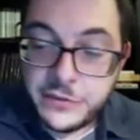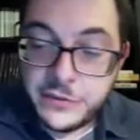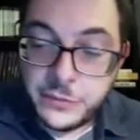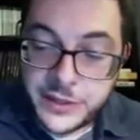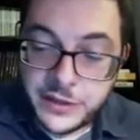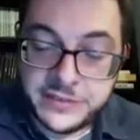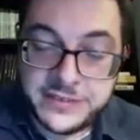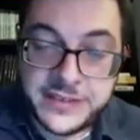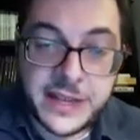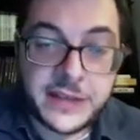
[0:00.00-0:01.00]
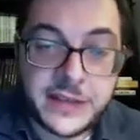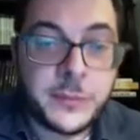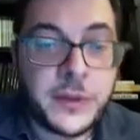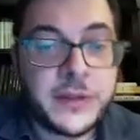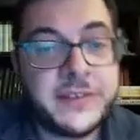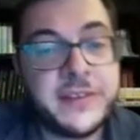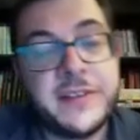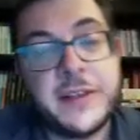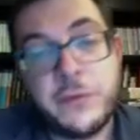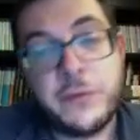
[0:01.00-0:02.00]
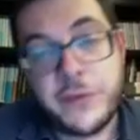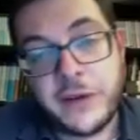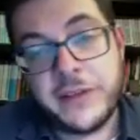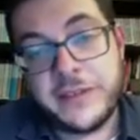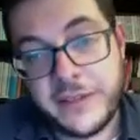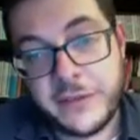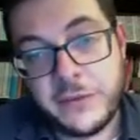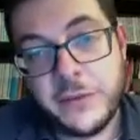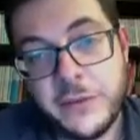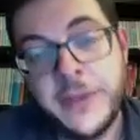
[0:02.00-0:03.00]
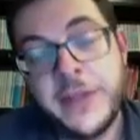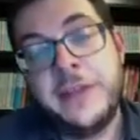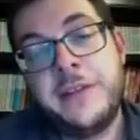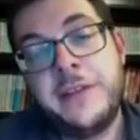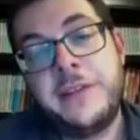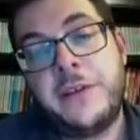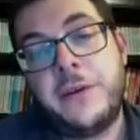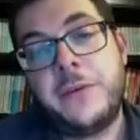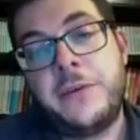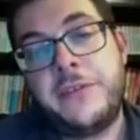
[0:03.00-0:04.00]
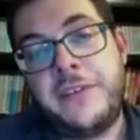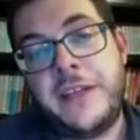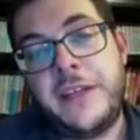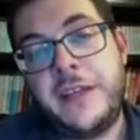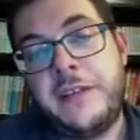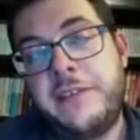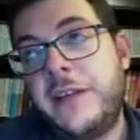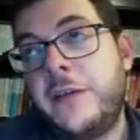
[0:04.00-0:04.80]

because she had polycystic ovarian syndrome. So she she could